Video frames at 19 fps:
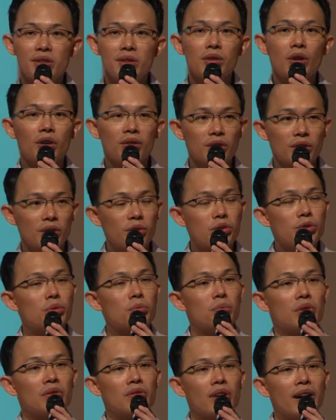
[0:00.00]
still continue
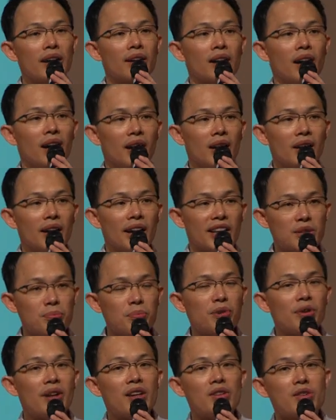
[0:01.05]
to provide
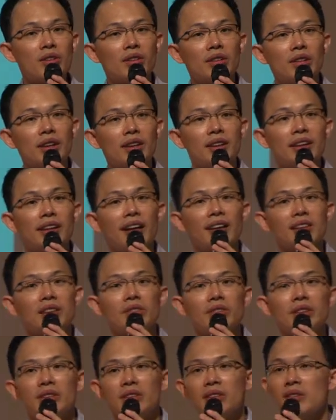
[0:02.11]
experiential learning
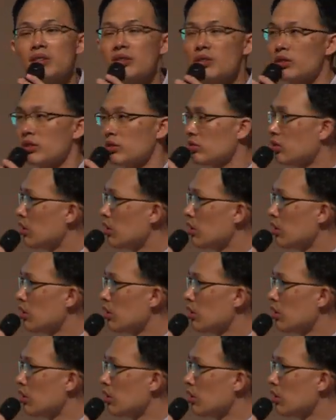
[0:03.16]
activities in the